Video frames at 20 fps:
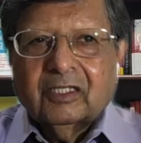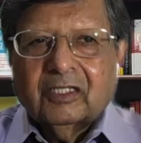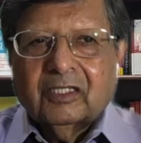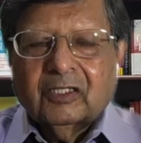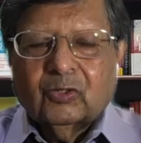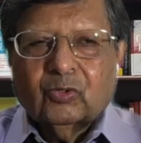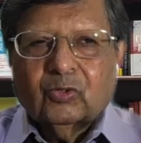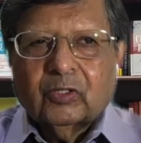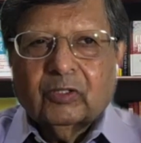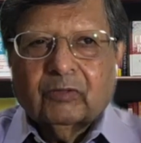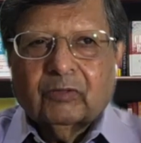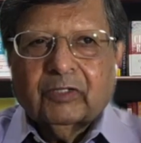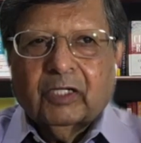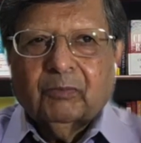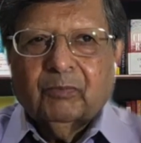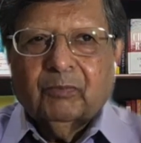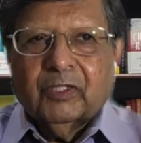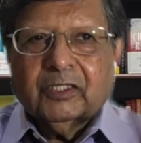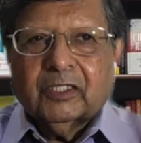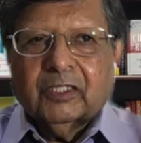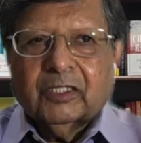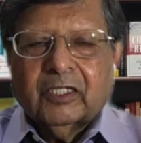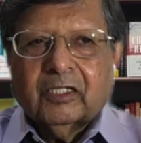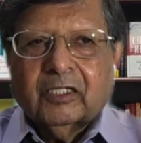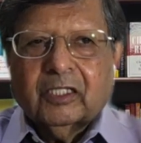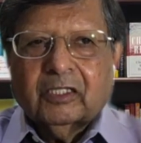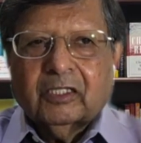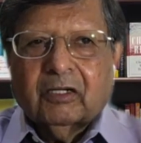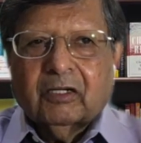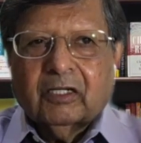You could have done better in
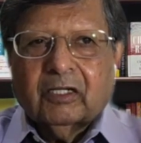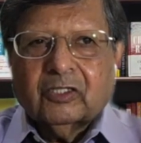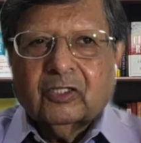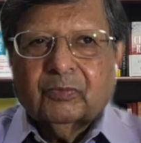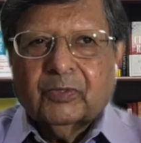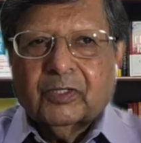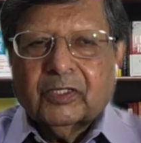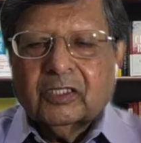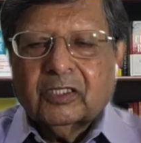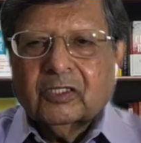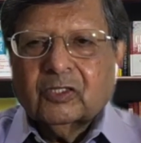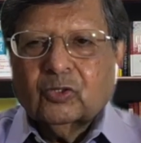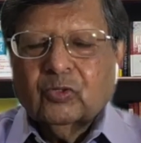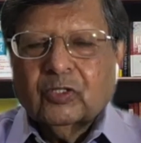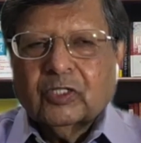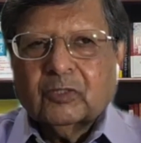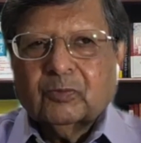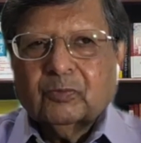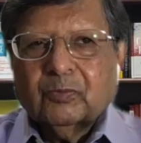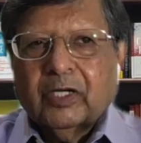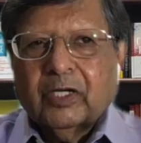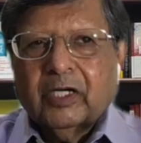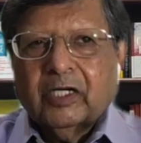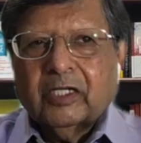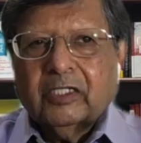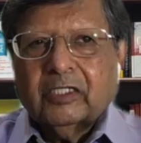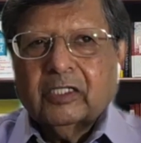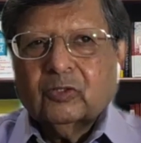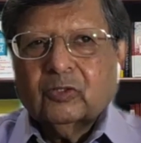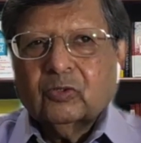other occupations. You aspired
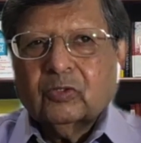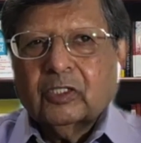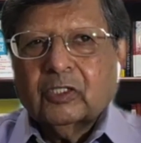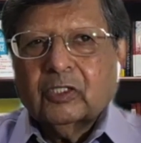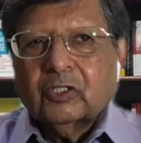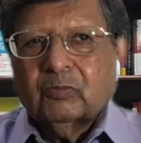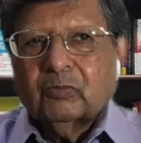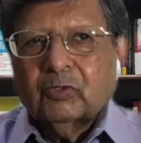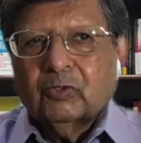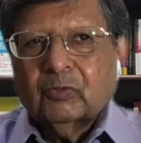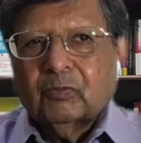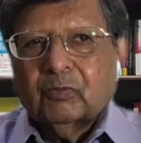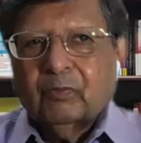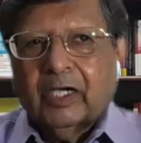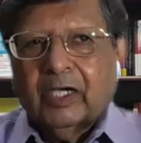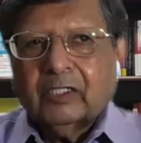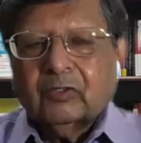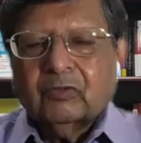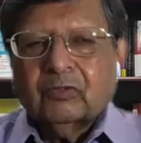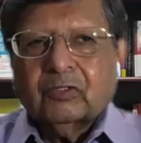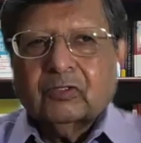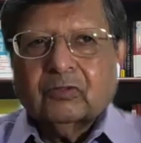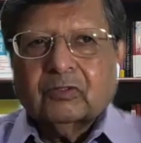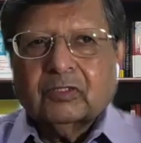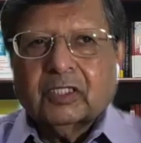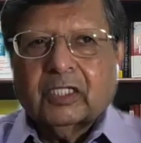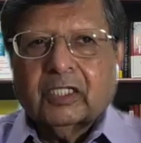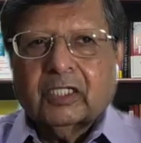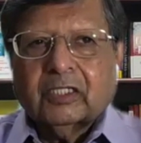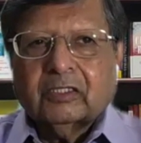here to contribute back to the
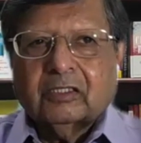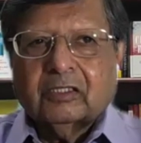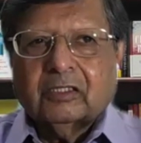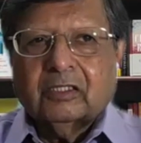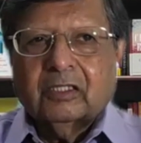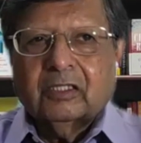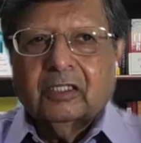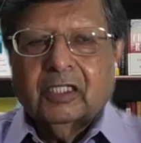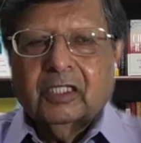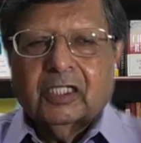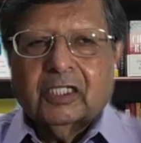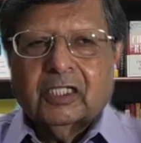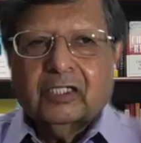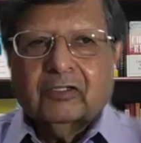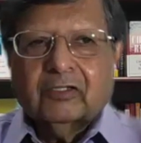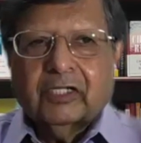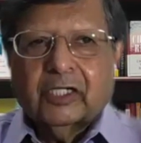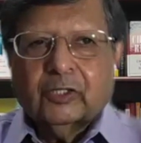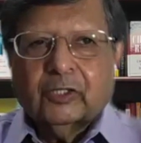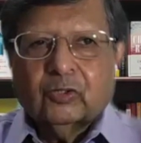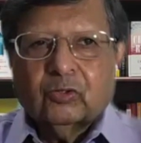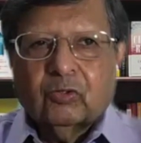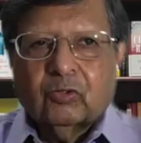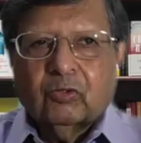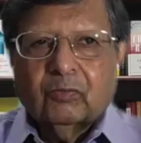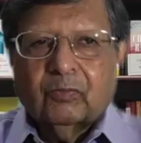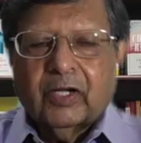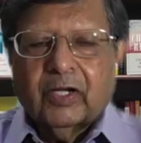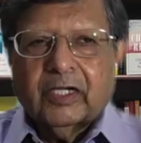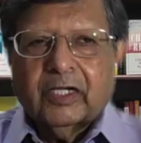society, create your
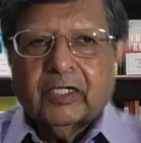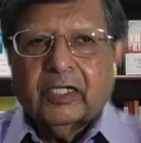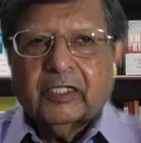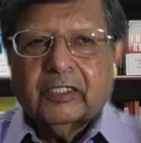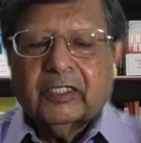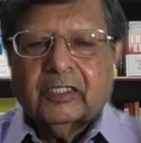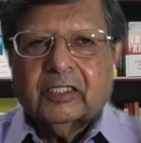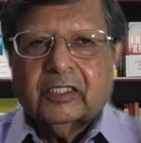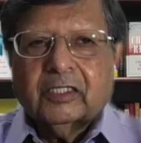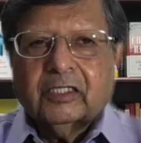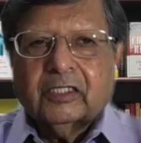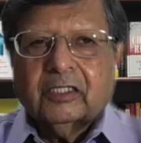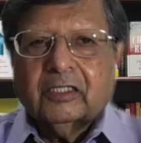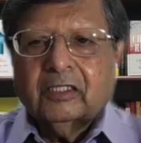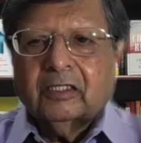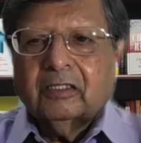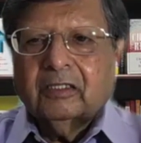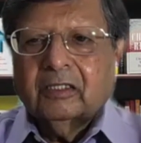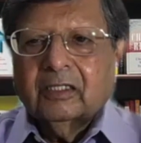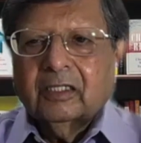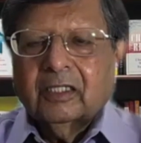own brand identity,